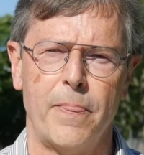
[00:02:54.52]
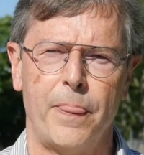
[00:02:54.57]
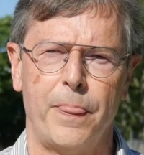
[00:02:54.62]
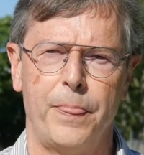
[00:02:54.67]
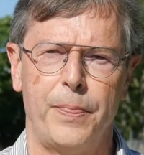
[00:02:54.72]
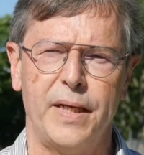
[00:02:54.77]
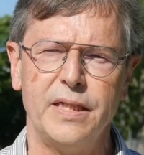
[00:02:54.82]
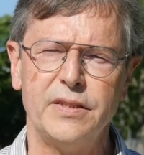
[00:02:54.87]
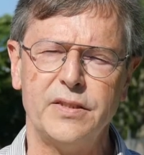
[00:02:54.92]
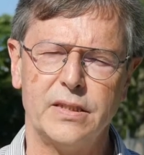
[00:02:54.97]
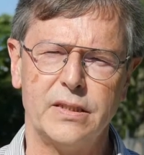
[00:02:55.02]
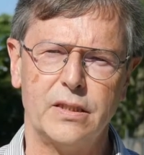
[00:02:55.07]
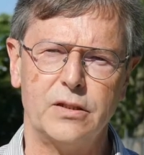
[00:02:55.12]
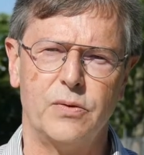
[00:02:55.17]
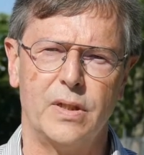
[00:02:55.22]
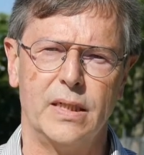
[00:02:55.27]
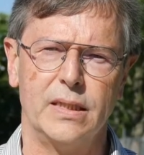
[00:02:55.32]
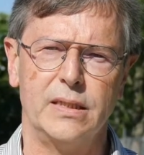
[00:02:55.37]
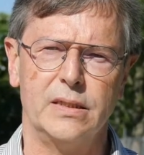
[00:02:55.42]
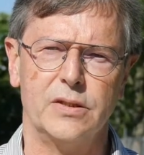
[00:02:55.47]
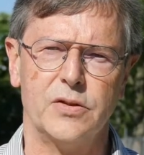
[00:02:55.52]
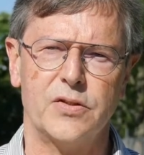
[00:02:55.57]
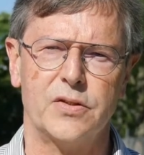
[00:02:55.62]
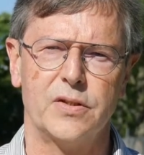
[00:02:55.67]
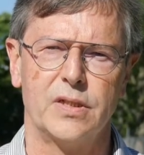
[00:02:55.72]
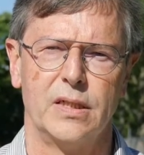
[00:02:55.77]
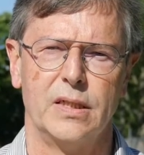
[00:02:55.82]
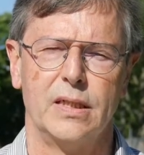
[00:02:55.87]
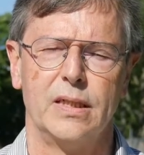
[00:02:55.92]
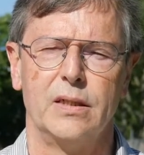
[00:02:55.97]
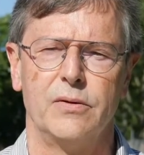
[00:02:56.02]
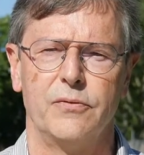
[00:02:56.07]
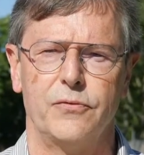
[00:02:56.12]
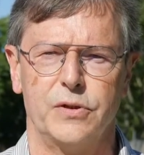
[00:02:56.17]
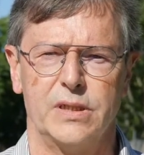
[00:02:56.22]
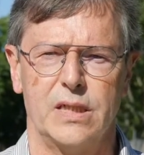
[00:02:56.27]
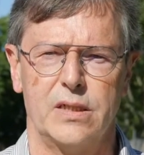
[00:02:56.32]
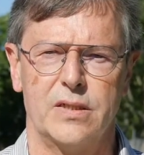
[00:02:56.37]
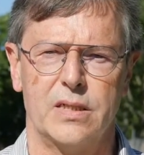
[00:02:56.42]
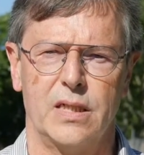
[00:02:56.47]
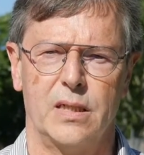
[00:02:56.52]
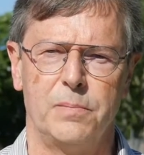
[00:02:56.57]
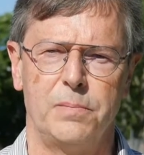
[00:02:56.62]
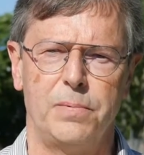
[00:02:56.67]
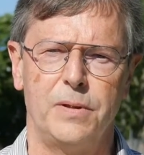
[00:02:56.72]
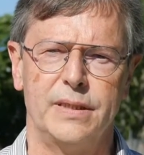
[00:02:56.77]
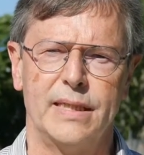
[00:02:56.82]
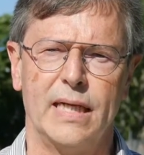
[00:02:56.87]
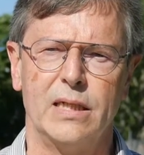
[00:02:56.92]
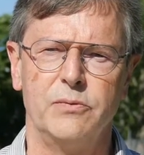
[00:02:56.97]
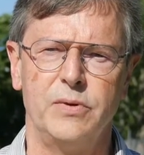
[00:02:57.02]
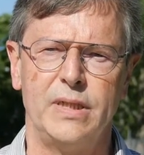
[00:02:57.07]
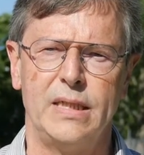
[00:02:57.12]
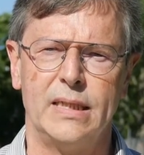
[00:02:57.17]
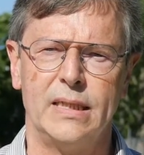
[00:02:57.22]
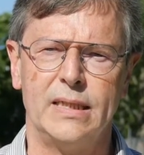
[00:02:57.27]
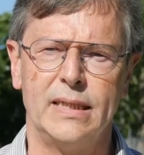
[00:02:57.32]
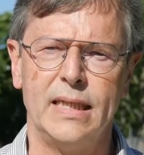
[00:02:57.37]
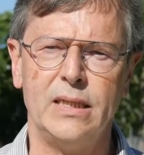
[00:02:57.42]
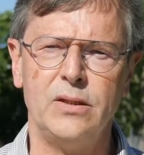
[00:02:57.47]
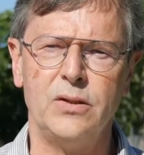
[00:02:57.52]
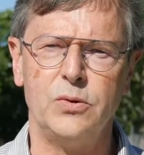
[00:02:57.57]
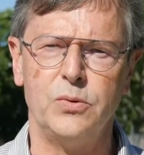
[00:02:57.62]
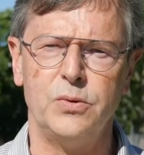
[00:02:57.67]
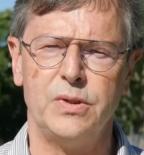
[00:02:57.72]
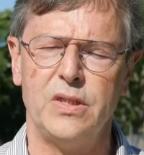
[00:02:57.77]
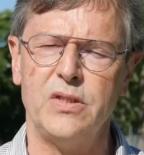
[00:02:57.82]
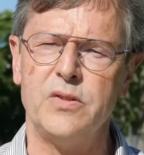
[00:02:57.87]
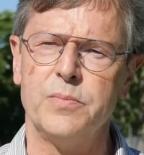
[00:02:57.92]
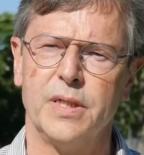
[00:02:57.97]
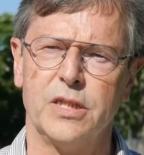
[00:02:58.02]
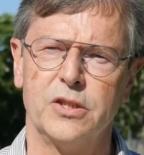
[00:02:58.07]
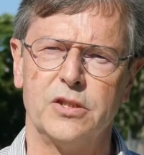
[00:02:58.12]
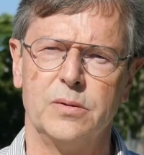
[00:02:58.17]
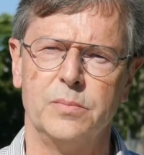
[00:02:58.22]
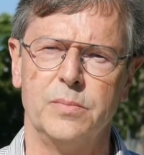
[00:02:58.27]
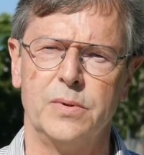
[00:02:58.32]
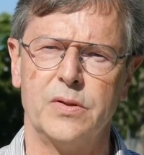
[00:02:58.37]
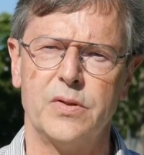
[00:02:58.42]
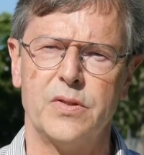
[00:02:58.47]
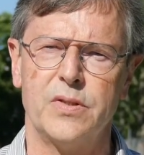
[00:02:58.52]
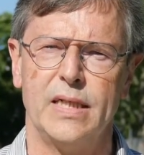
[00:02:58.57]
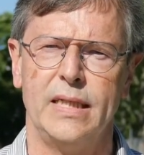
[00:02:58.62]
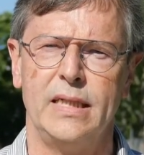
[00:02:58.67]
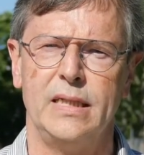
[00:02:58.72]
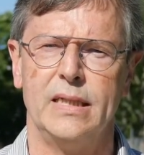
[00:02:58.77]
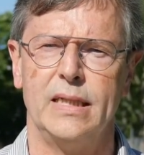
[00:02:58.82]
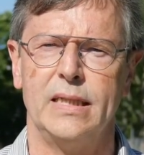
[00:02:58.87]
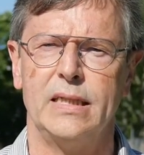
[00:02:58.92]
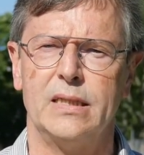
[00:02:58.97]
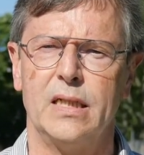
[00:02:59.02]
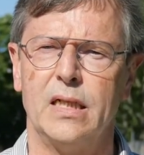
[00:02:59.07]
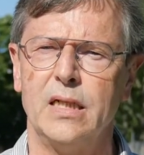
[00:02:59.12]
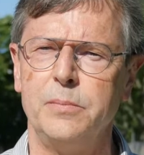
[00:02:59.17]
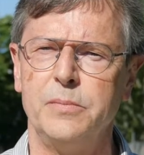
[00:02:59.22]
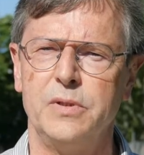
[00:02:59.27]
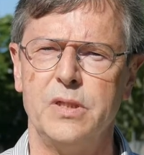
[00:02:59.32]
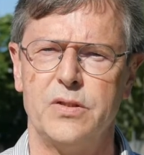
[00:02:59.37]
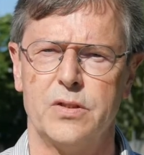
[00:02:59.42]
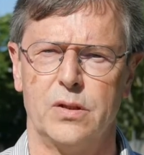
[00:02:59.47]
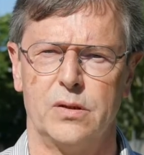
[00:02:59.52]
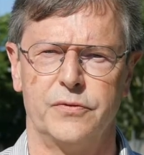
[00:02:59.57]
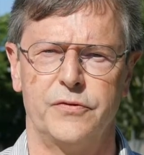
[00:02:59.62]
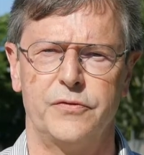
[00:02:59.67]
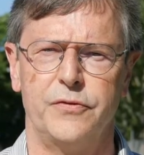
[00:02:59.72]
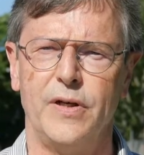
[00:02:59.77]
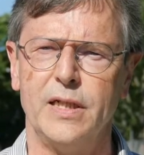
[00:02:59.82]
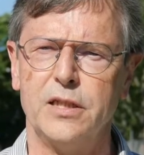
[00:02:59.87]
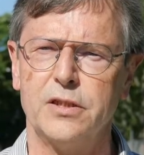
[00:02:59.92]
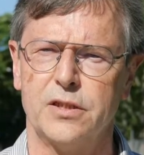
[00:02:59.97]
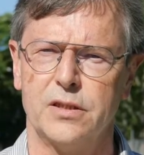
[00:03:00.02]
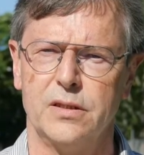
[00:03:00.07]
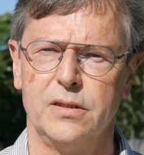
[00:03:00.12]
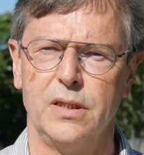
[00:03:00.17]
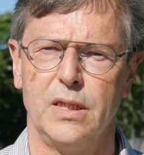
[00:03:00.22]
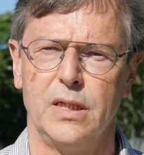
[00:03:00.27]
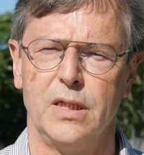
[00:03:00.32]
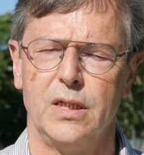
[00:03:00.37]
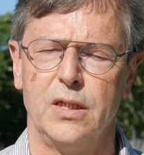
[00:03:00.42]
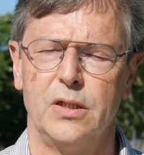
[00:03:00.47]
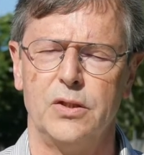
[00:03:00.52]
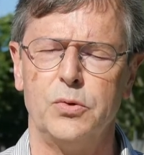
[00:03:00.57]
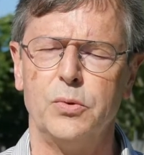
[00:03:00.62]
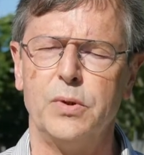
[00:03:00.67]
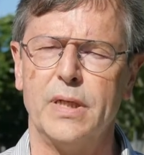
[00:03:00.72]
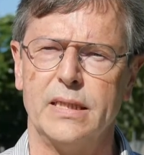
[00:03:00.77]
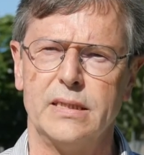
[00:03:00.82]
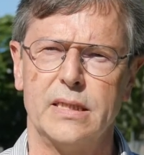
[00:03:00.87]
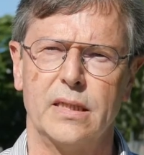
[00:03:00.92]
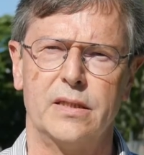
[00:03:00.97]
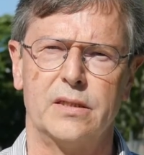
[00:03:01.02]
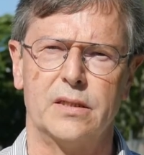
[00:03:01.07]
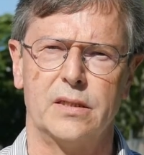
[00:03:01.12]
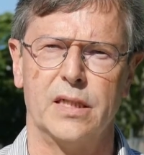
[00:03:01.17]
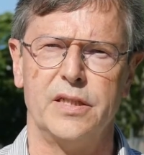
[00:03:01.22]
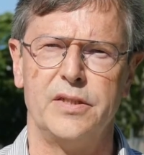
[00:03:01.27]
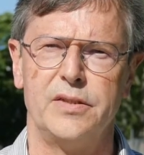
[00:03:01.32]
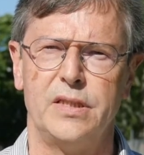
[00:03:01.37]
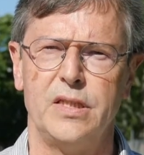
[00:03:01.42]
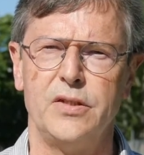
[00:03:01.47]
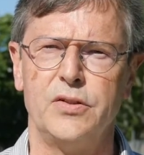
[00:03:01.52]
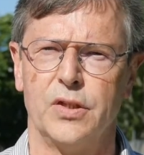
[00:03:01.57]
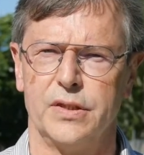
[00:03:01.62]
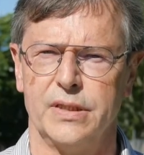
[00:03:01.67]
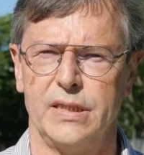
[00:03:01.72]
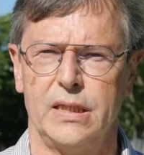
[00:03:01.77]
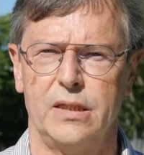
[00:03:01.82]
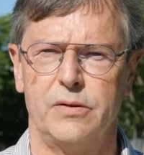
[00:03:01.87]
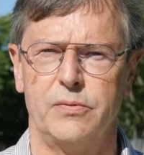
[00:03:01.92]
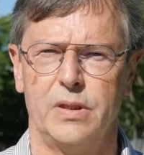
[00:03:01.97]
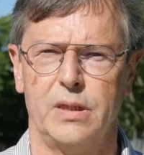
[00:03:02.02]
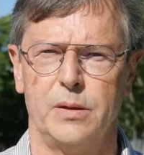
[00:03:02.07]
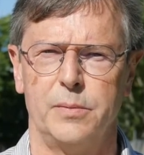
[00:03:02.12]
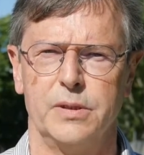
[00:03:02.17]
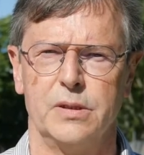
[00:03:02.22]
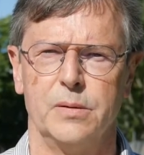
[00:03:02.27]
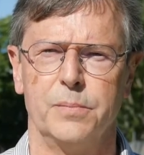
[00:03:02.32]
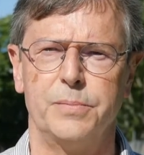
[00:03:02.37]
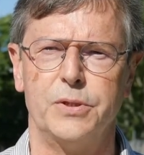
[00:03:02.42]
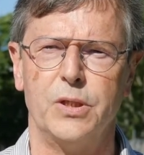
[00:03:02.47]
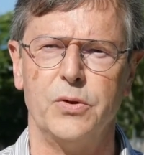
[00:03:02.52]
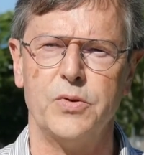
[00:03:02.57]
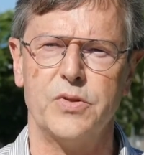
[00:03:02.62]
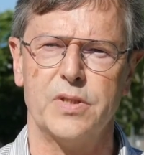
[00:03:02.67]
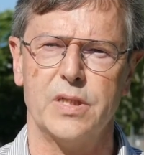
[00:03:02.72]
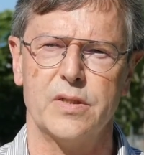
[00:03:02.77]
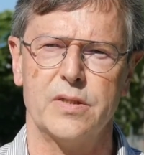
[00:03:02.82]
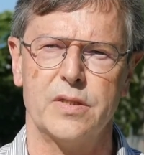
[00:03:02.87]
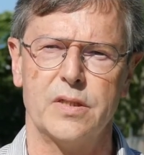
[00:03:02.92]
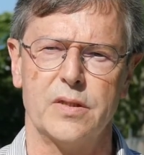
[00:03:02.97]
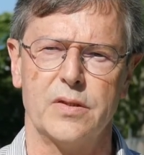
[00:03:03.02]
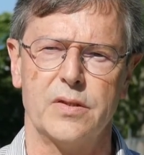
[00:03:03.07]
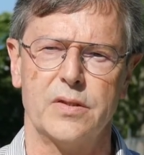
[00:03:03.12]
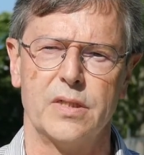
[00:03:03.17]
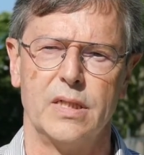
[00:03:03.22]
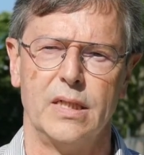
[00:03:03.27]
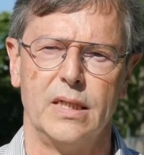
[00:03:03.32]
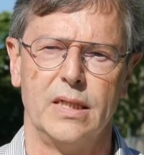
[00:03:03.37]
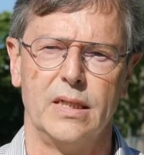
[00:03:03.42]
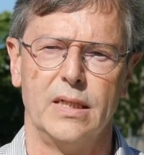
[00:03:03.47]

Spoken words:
This requires, for example, that we can then do these measurements in a time-resolved fashion to characterize these non-equilibrium processes.